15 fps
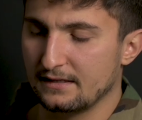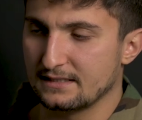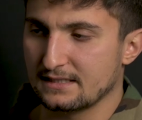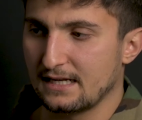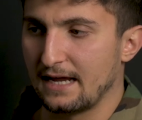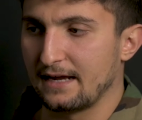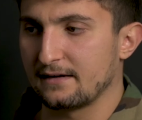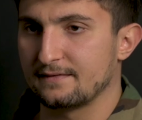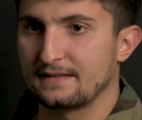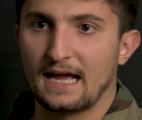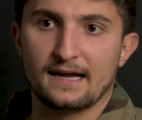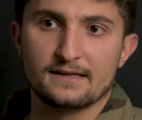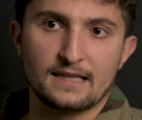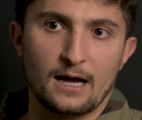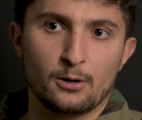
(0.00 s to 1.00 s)
it's like
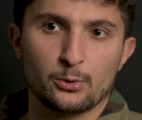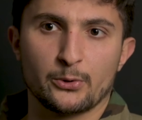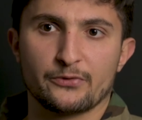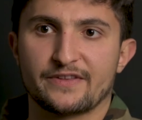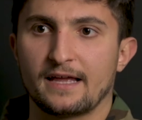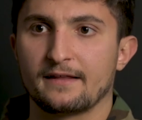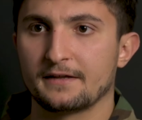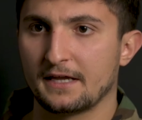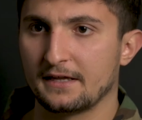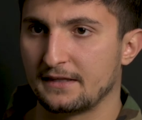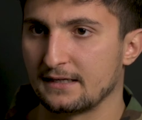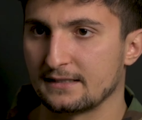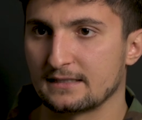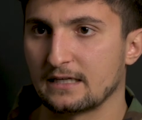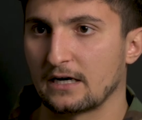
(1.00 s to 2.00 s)
9 out of 10
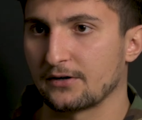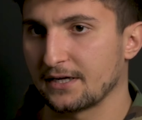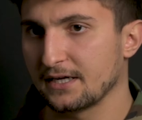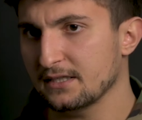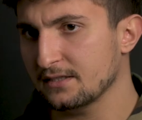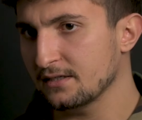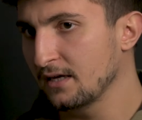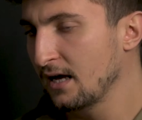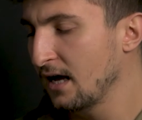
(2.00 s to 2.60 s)
hitting the target.